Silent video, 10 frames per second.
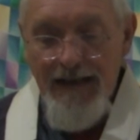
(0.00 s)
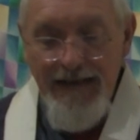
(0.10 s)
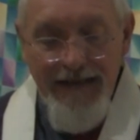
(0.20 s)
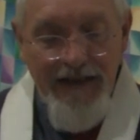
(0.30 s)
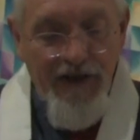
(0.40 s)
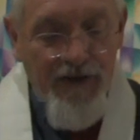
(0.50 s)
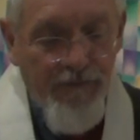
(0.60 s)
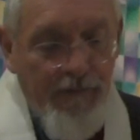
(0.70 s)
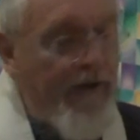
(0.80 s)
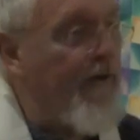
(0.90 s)
in each
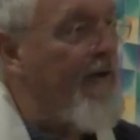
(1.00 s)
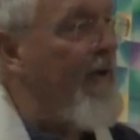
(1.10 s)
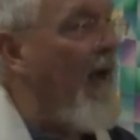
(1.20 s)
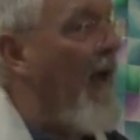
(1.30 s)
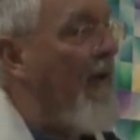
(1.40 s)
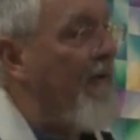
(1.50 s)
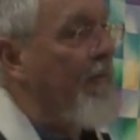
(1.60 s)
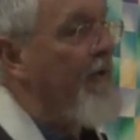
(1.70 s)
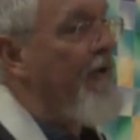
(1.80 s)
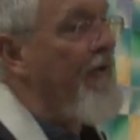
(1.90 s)
of which
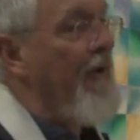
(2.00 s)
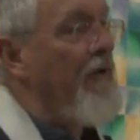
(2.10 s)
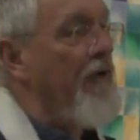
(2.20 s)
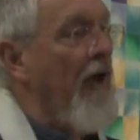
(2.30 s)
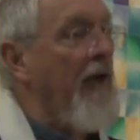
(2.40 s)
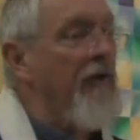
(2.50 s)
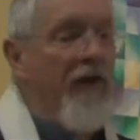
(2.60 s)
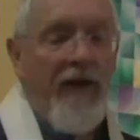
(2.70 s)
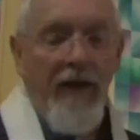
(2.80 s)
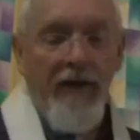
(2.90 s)
is
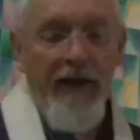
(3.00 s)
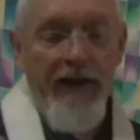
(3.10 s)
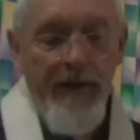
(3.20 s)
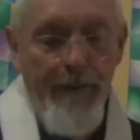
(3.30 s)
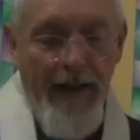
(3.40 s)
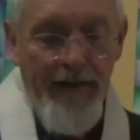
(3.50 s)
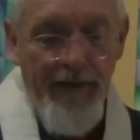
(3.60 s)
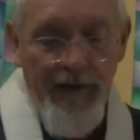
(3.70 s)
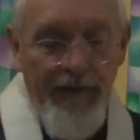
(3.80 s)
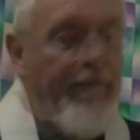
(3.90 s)
unchanging and independent of